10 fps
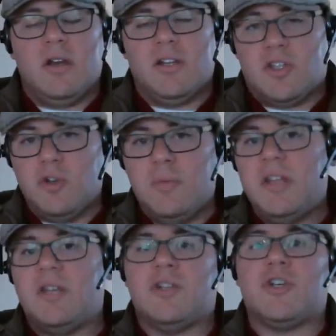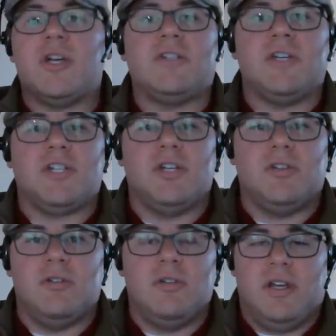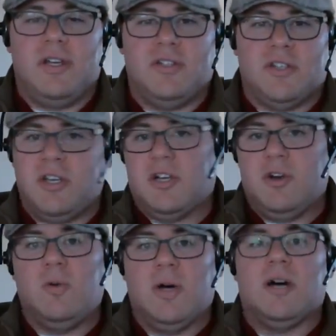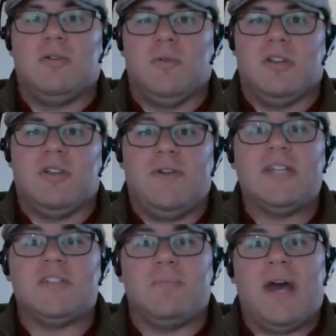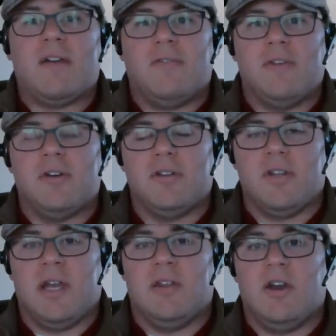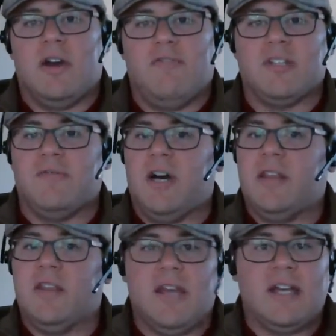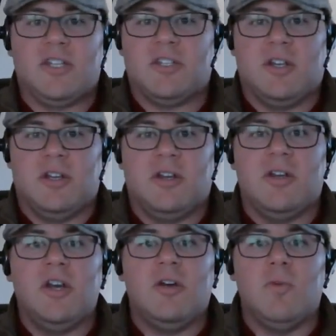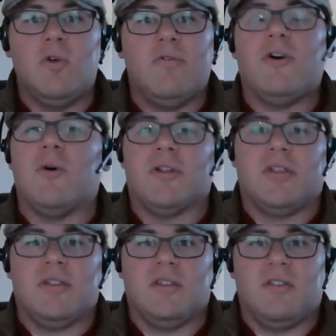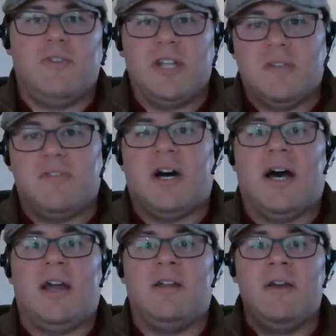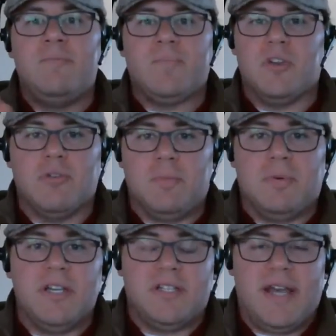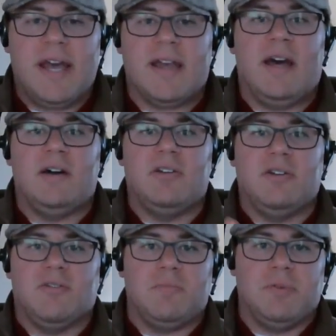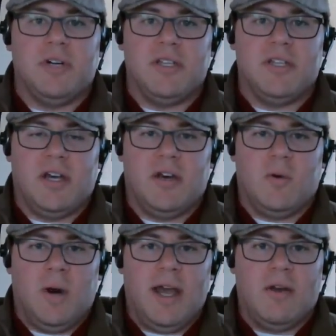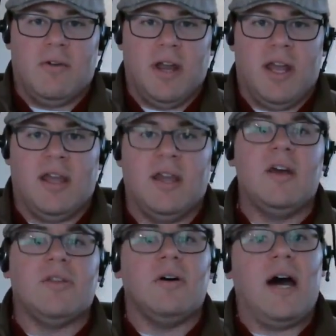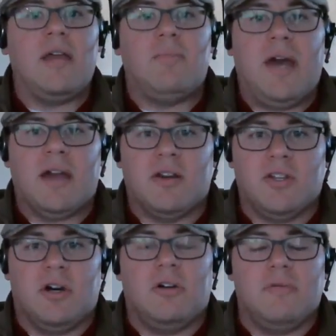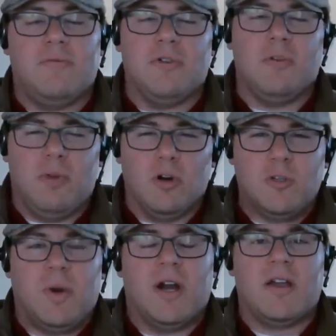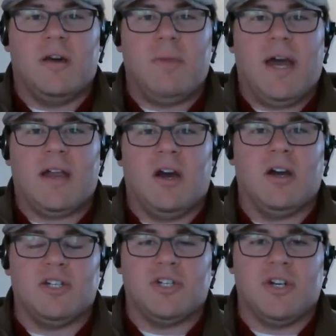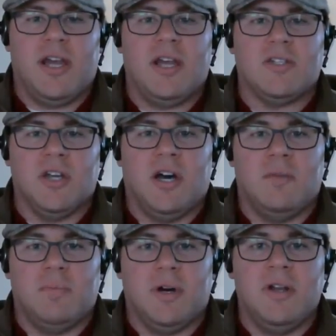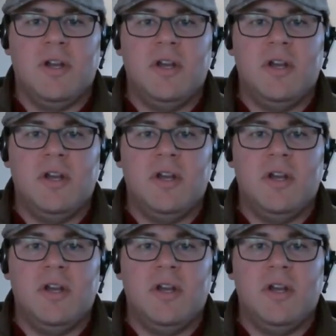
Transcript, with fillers: assuming that the transition is going to go well with the defensive backfield and the offensive line, that that's just going to move forward, that the defensive line, you'll replace Zach Allen, you'll replace uh, Wyatt Ray, the linebackers all, for the most part, come back. Connor Strahan's gone, but